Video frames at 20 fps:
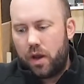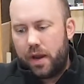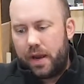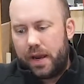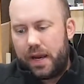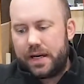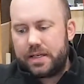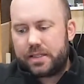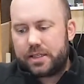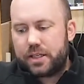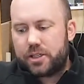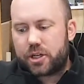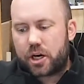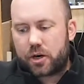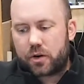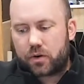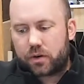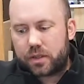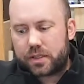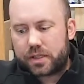Hasty
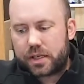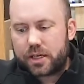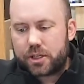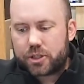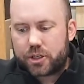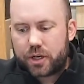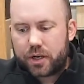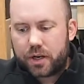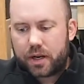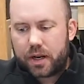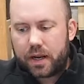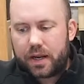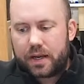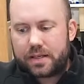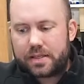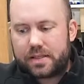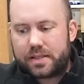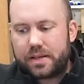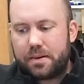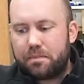generalization
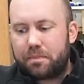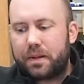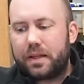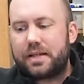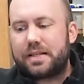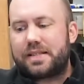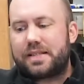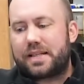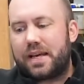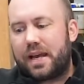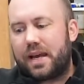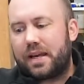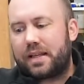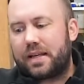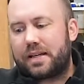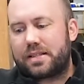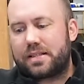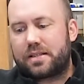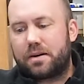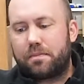is simply saying
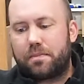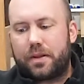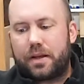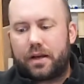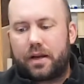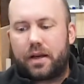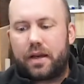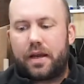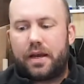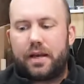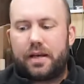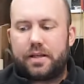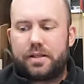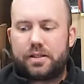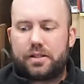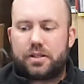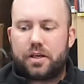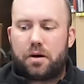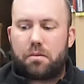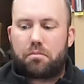that something
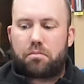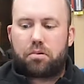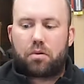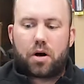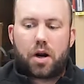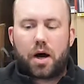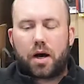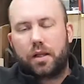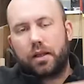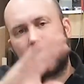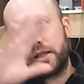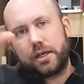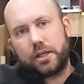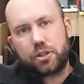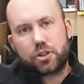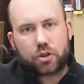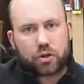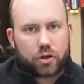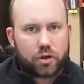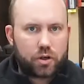is broadly
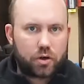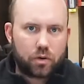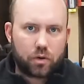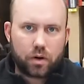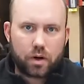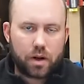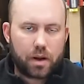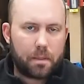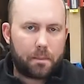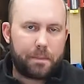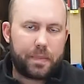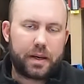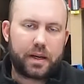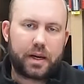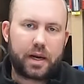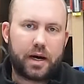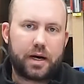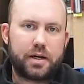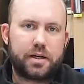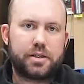true
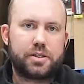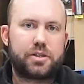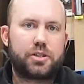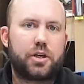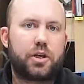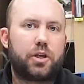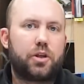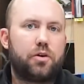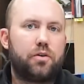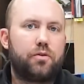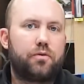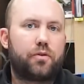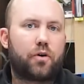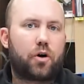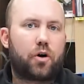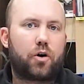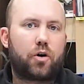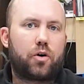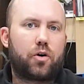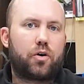because you've
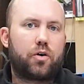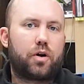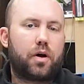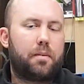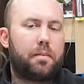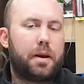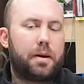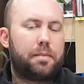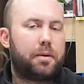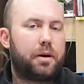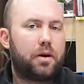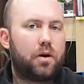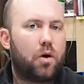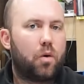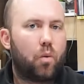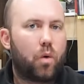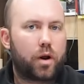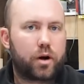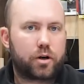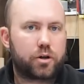heard maybe
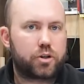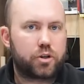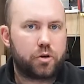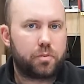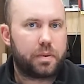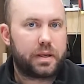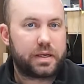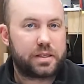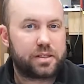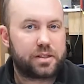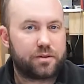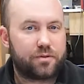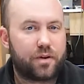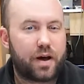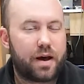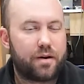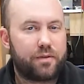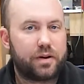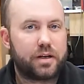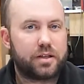one or two pieces of
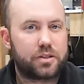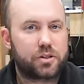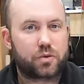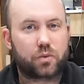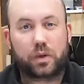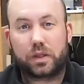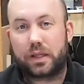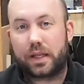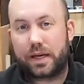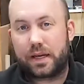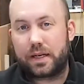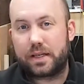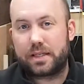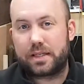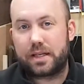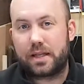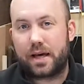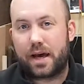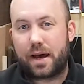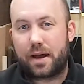evidence related
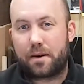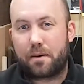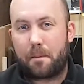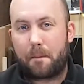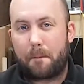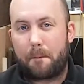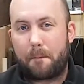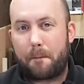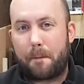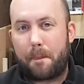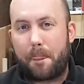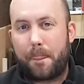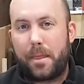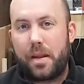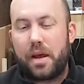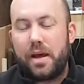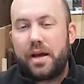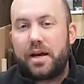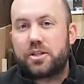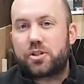to that.
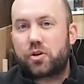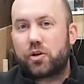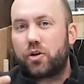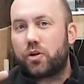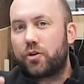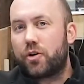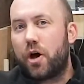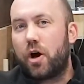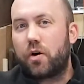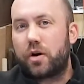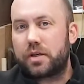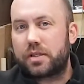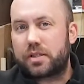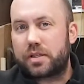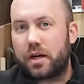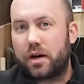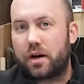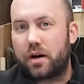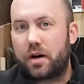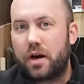And so you'll notice
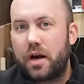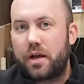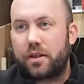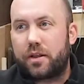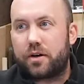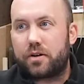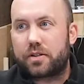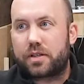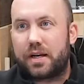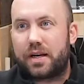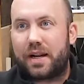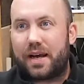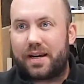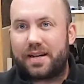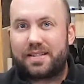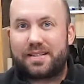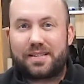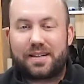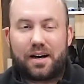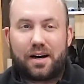there's a
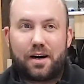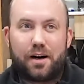nice